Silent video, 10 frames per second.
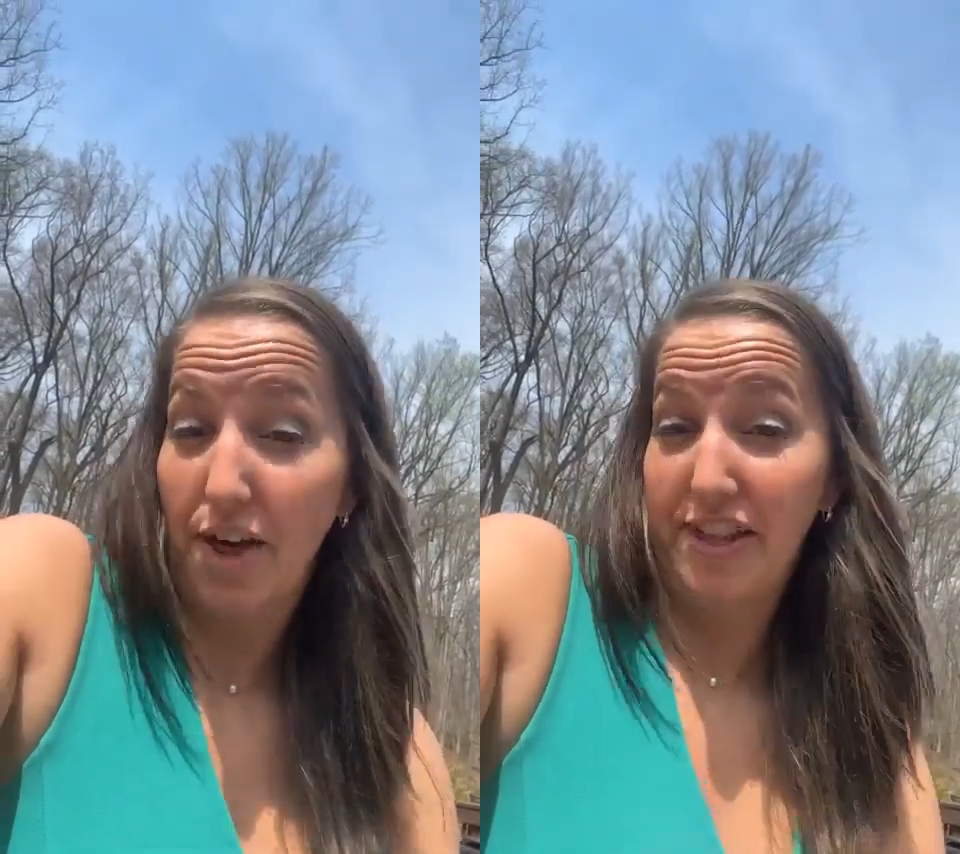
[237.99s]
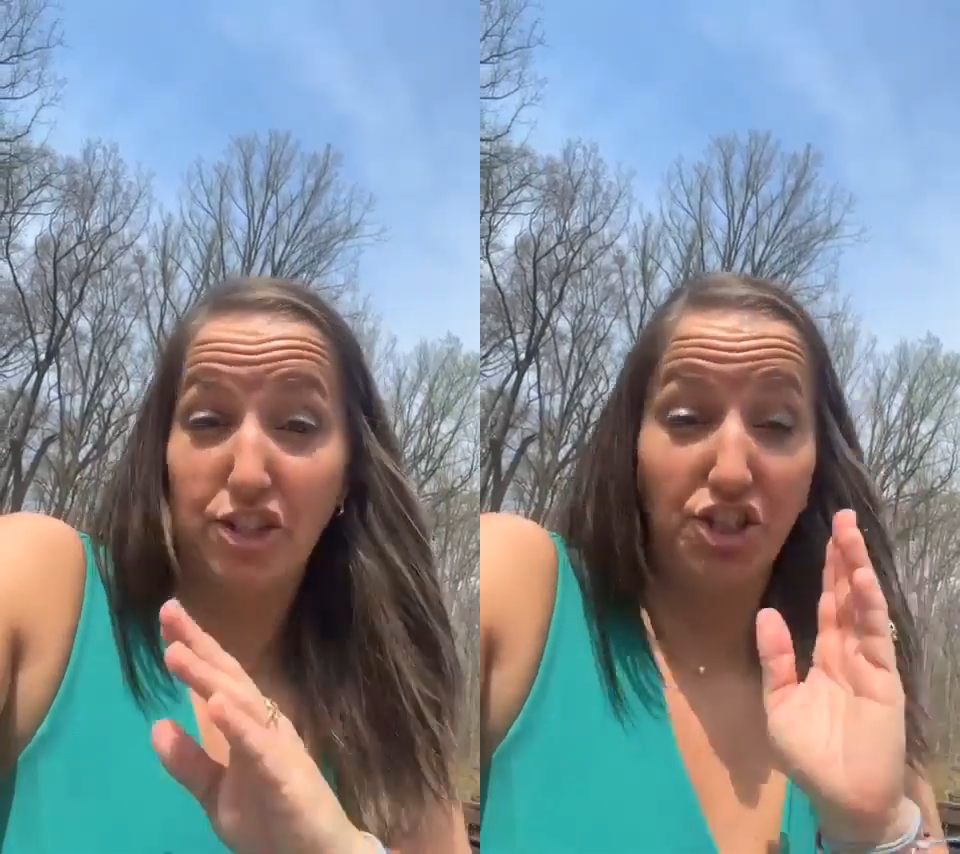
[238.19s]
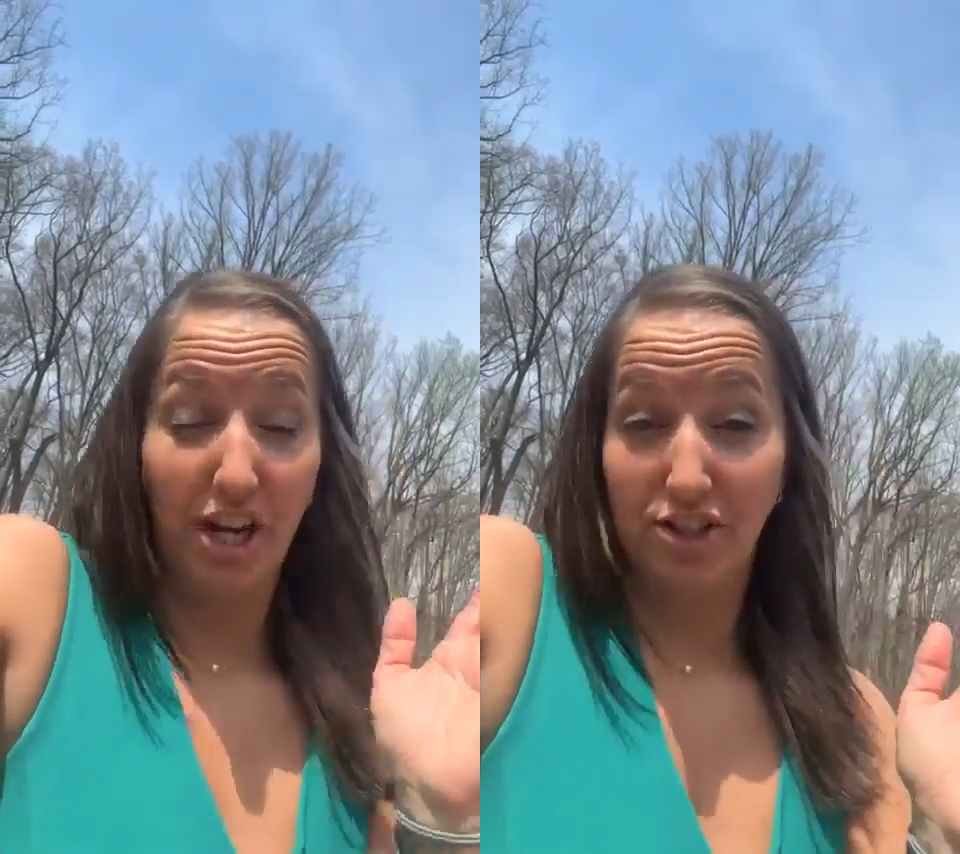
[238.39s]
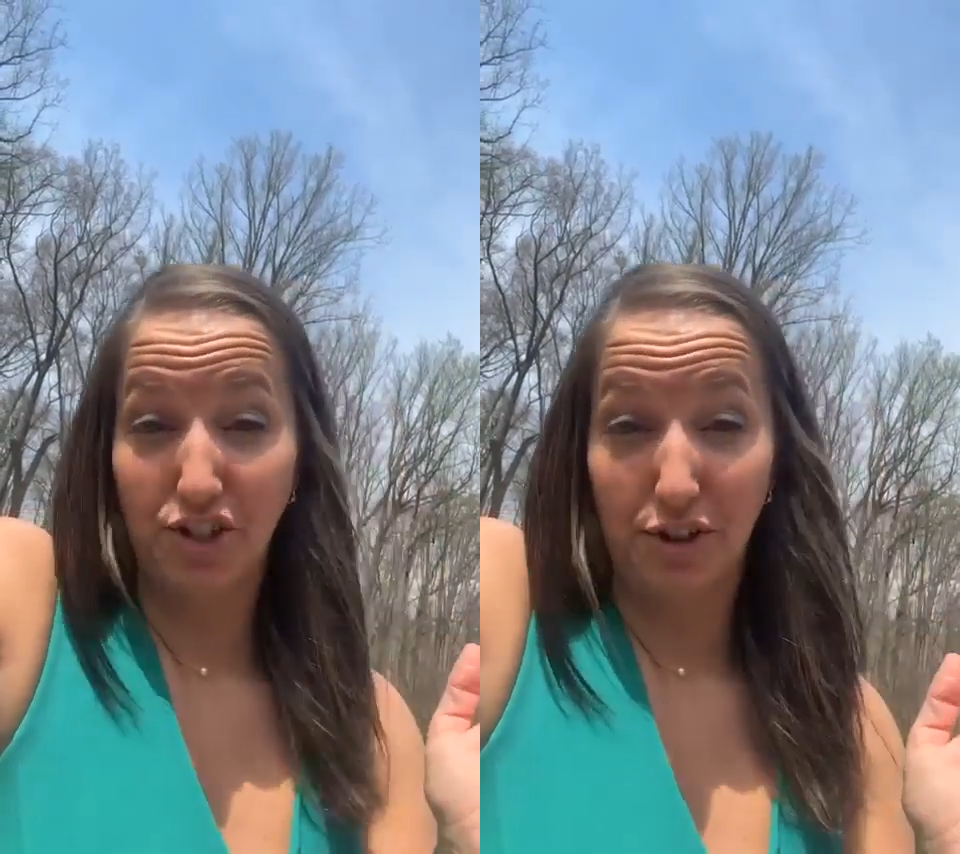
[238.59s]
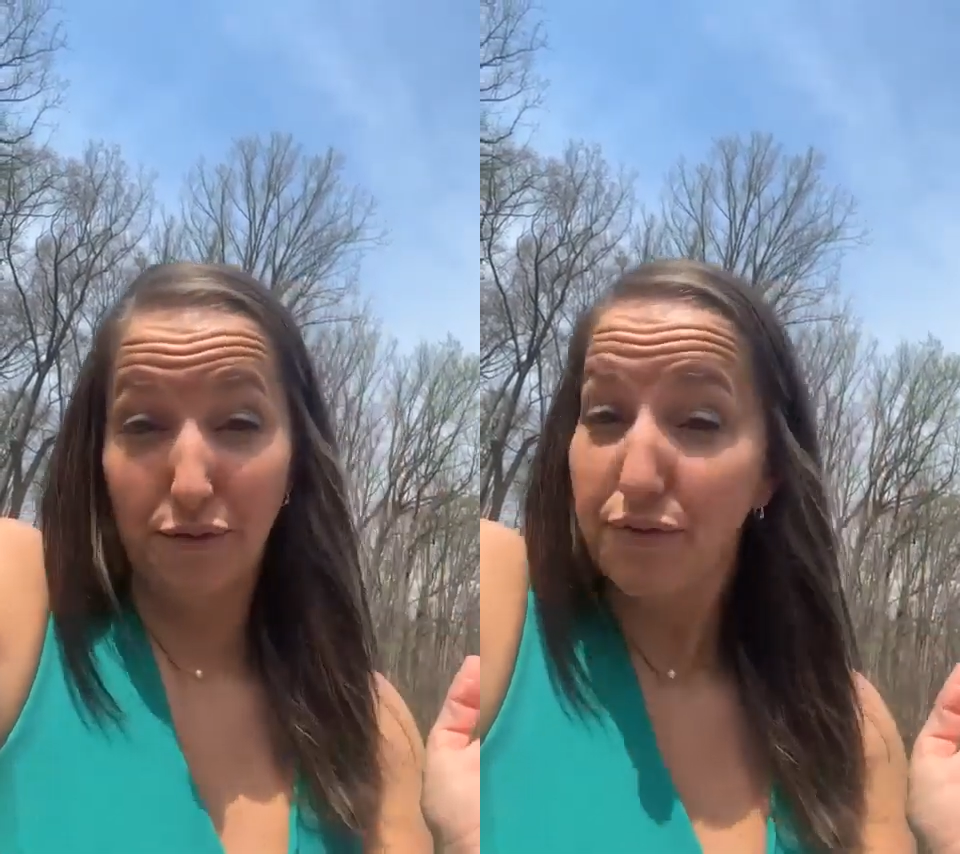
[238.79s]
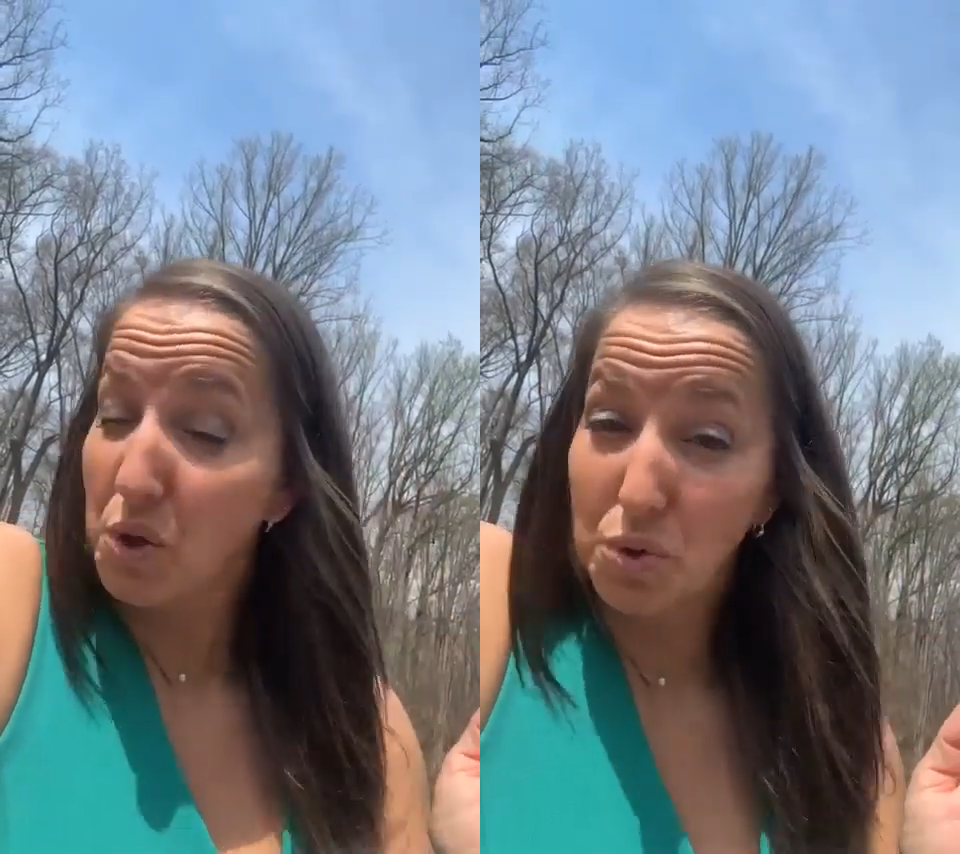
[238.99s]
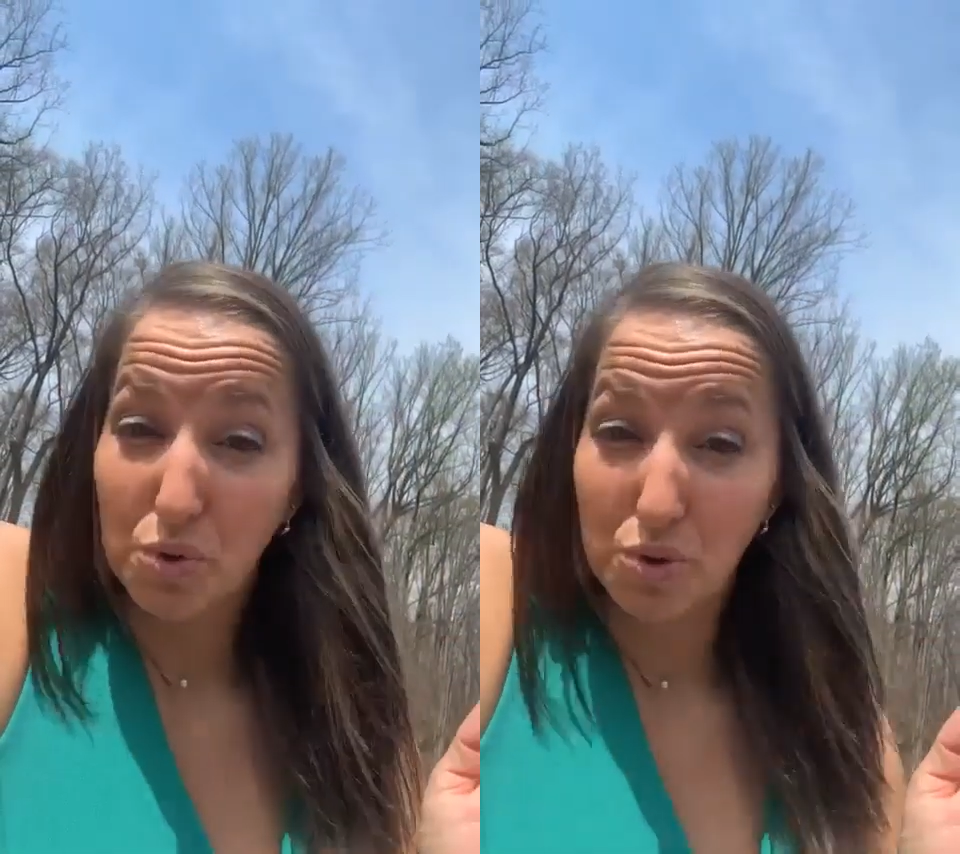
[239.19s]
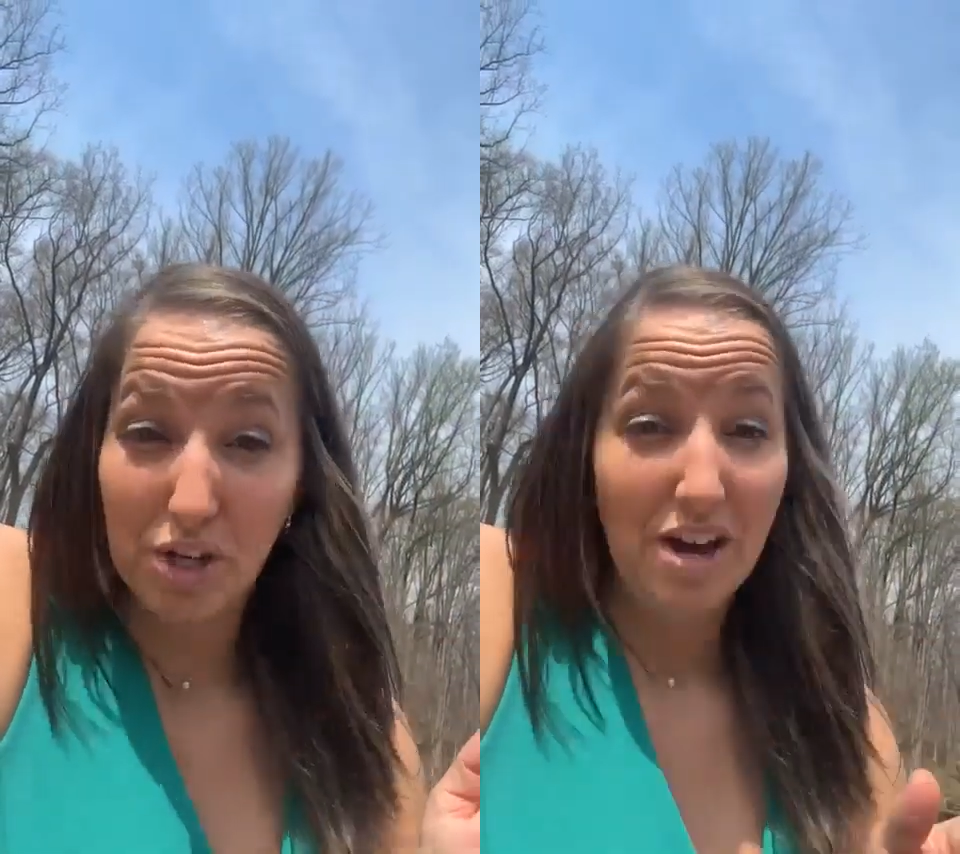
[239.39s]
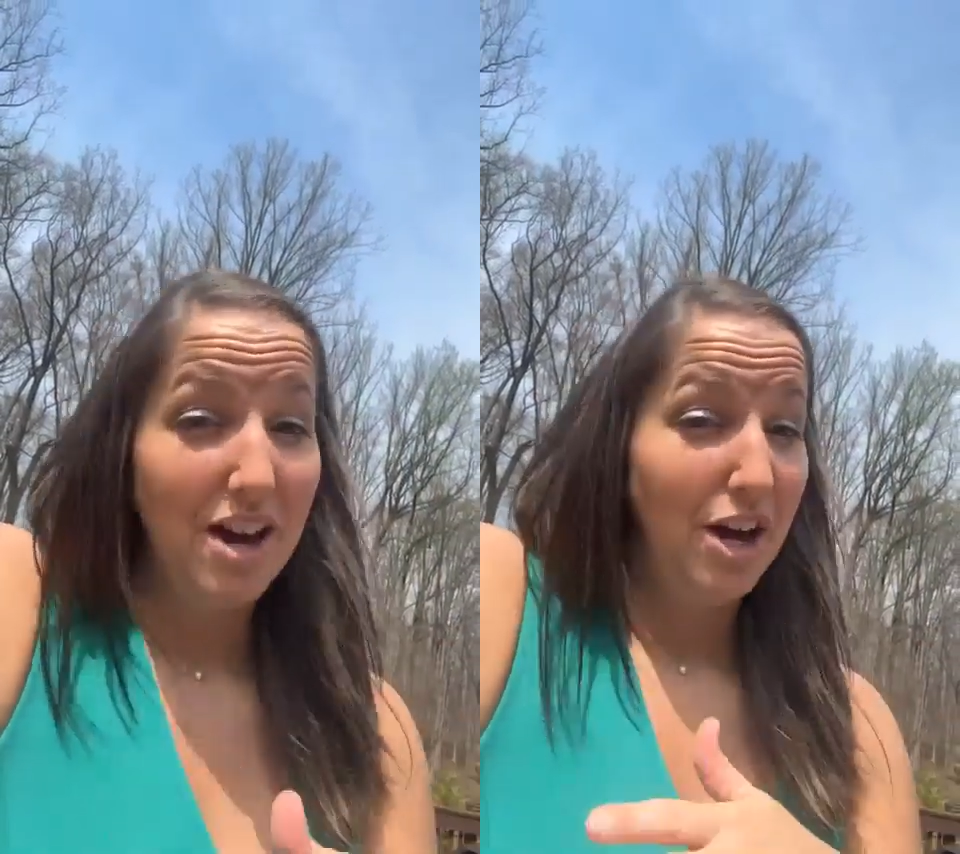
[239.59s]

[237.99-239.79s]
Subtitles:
nothing's changed in the food,